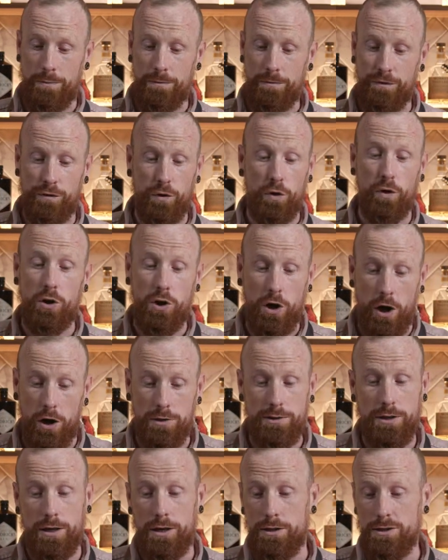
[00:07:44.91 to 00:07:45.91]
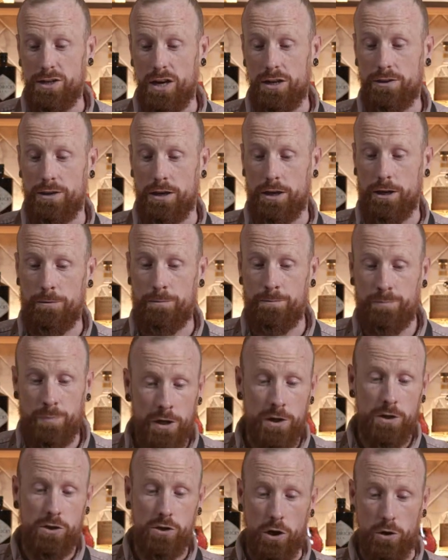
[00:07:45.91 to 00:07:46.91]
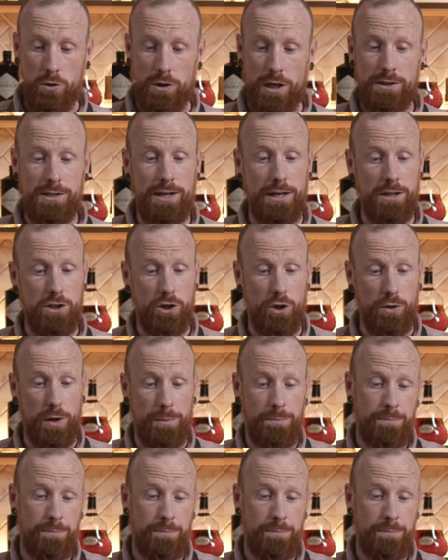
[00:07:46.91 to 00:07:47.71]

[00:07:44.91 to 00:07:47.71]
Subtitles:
for cocktails, I think. So let's get to it.